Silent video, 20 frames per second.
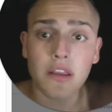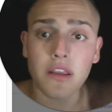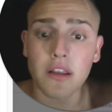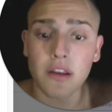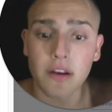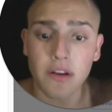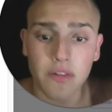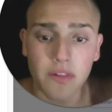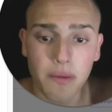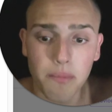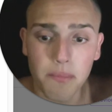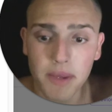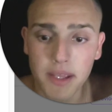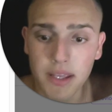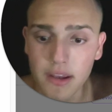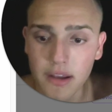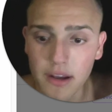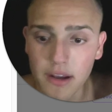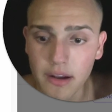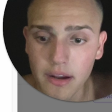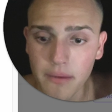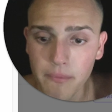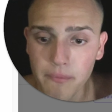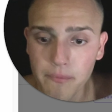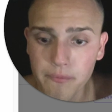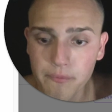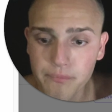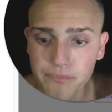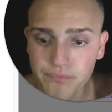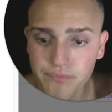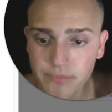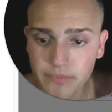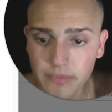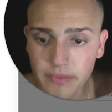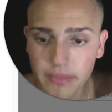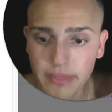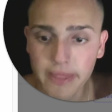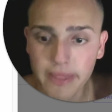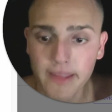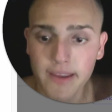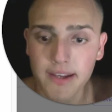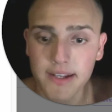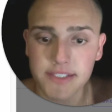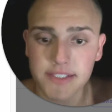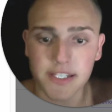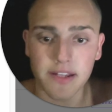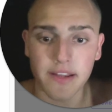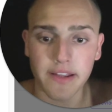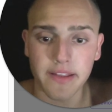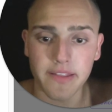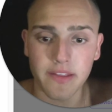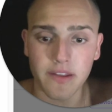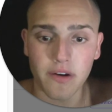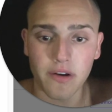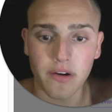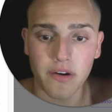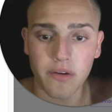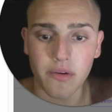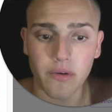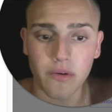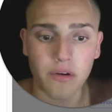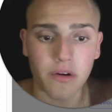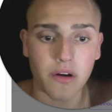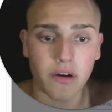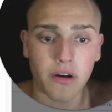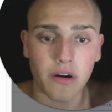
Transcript: let me yes, I like the article.